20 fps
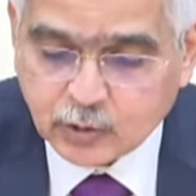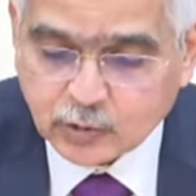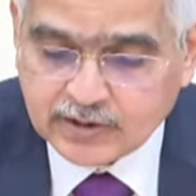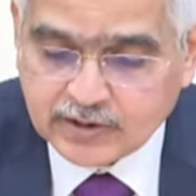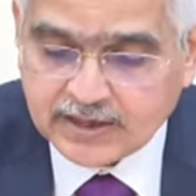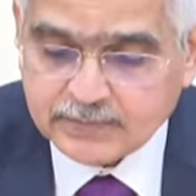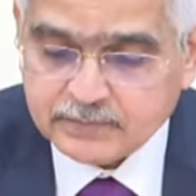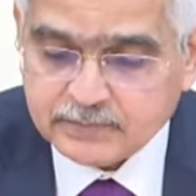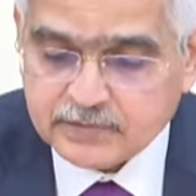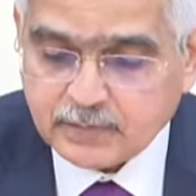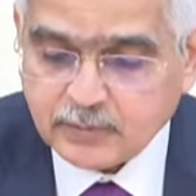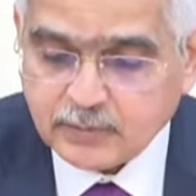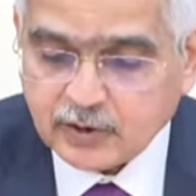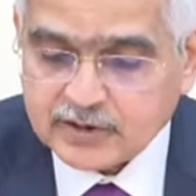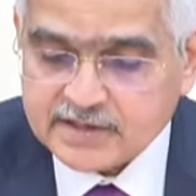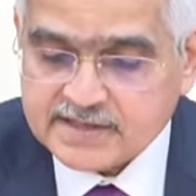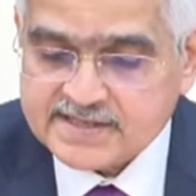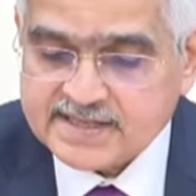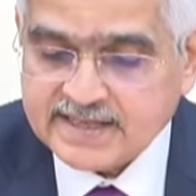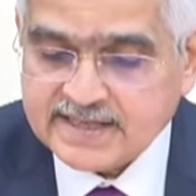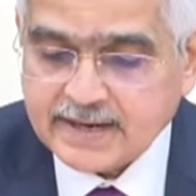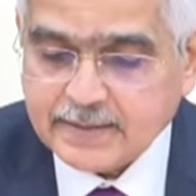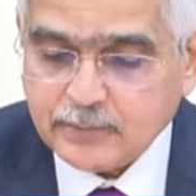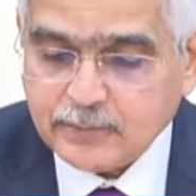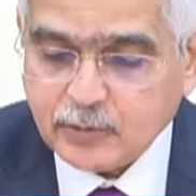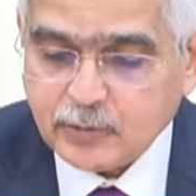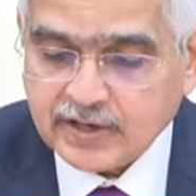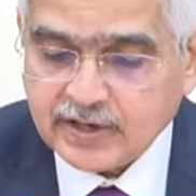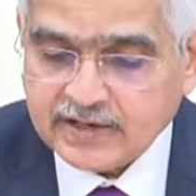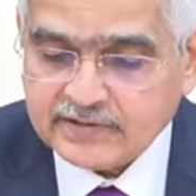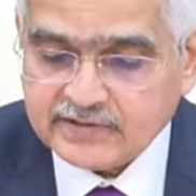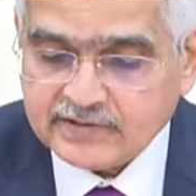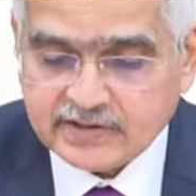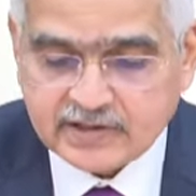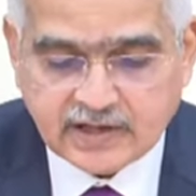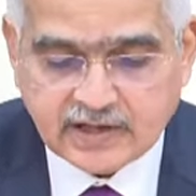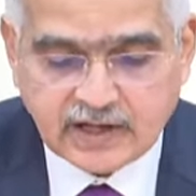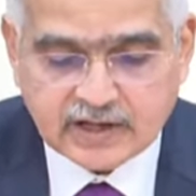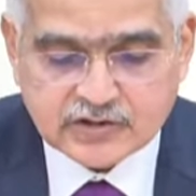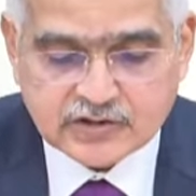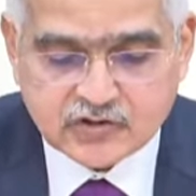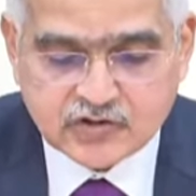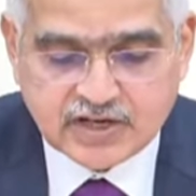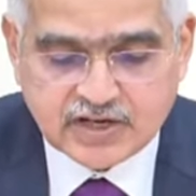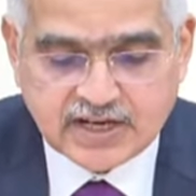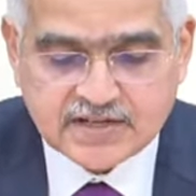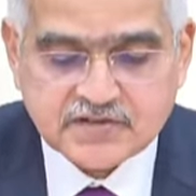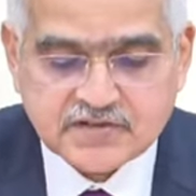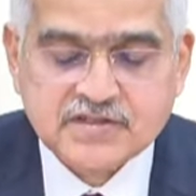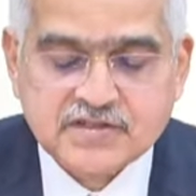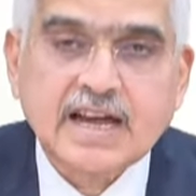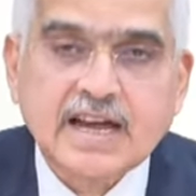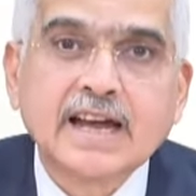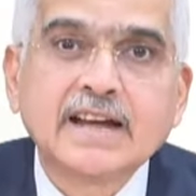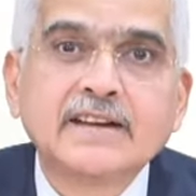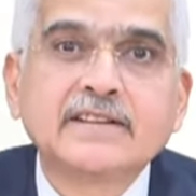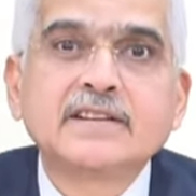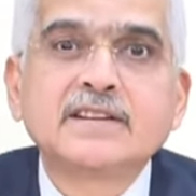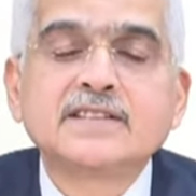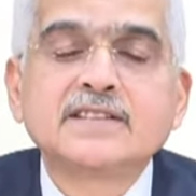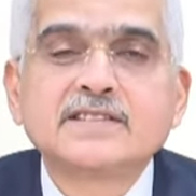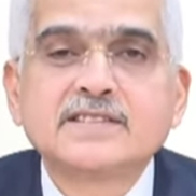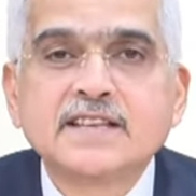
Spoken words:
to keep the policy repo rate unchanged at